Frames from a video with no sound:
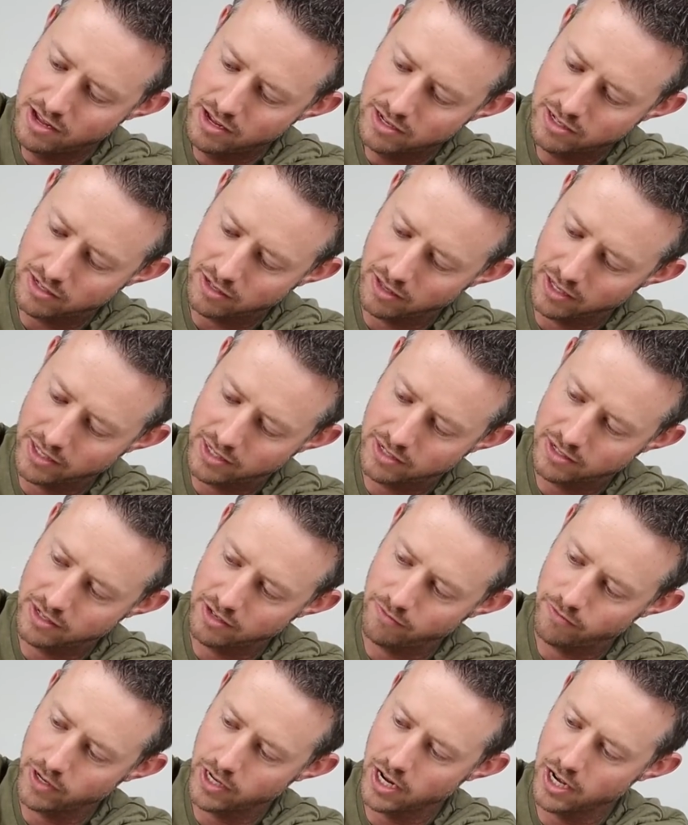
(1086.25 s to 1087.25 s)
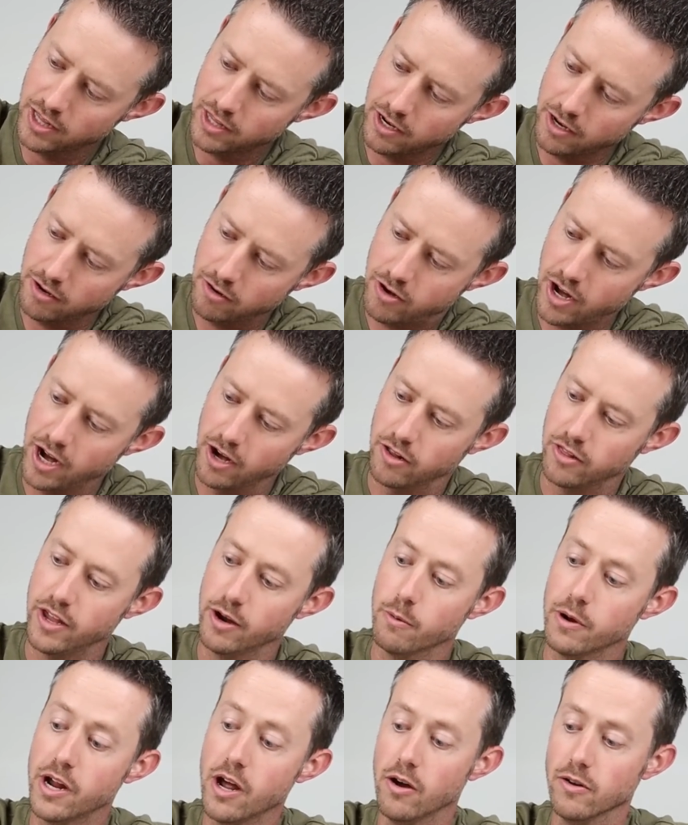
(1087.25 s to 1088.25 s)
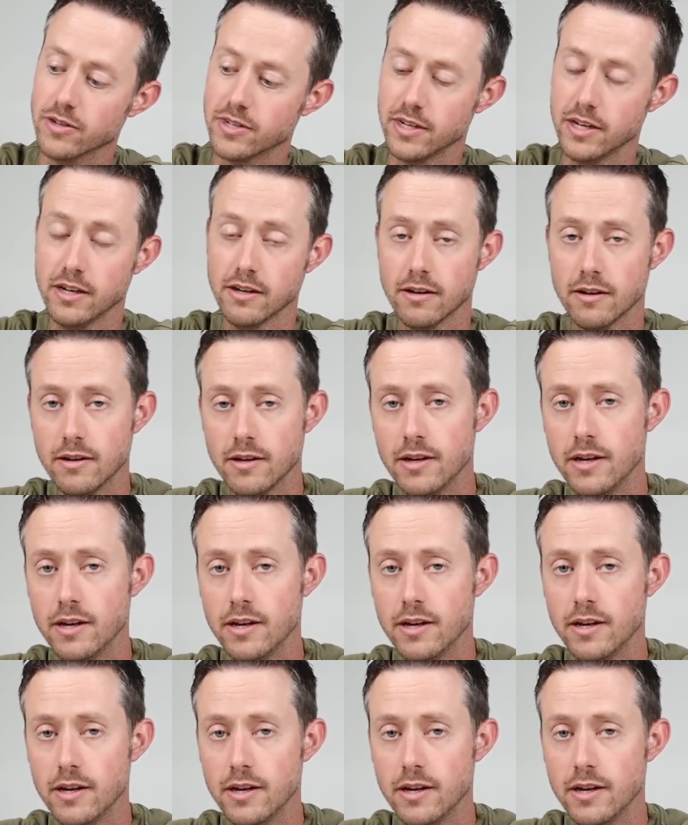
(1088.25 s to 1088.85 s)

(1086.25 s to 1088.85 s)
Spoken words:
So let's see if we got it there. Okay, there we go. See?